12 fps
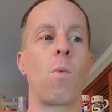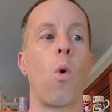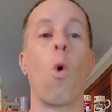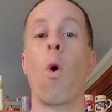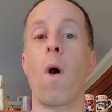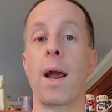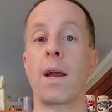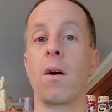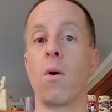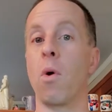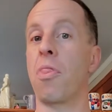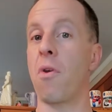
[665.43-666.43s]
Or I can go
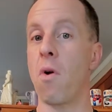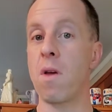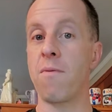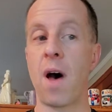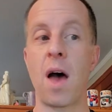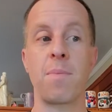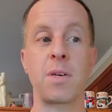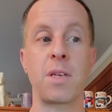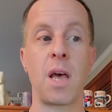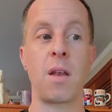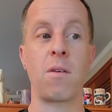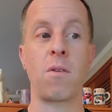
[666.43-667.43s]
with
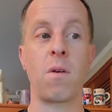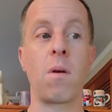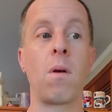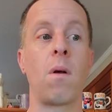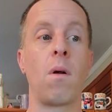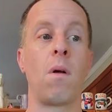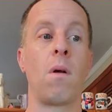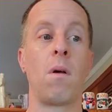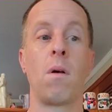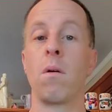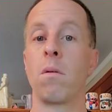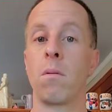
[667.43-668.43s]
35%,
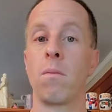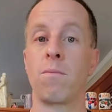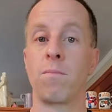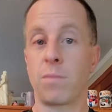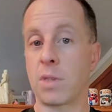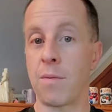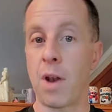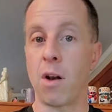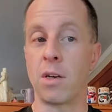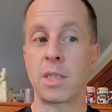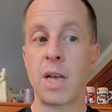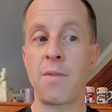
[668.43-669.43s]

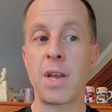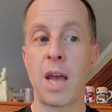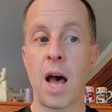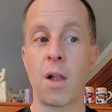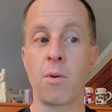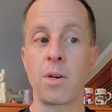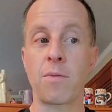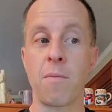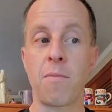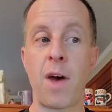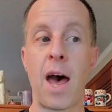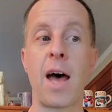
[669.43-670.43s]
770 calories from
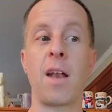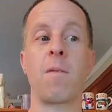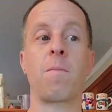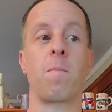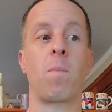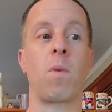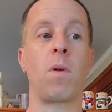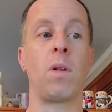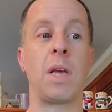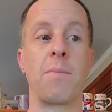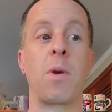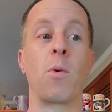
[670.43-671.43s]
fat,
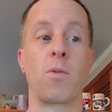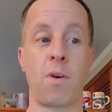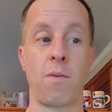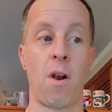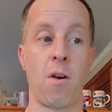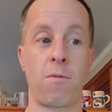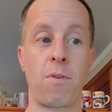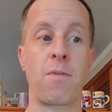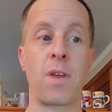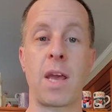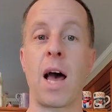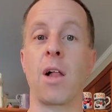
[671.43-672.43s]
leave me with
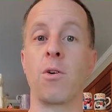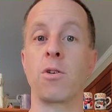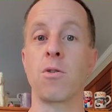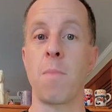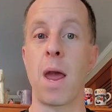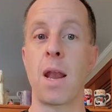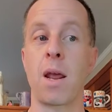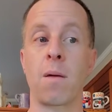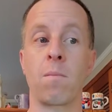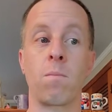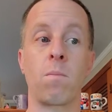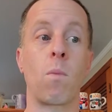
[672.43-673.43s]
750 calories remaining.
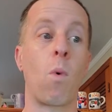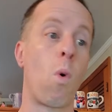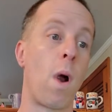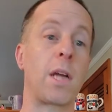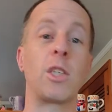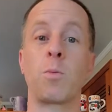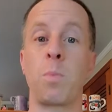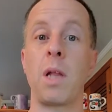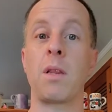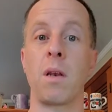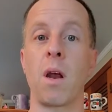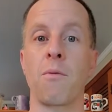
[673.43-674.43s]
Or I can split
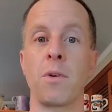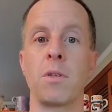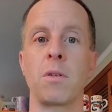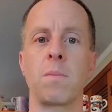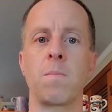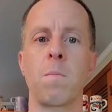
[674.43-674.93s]
the difference.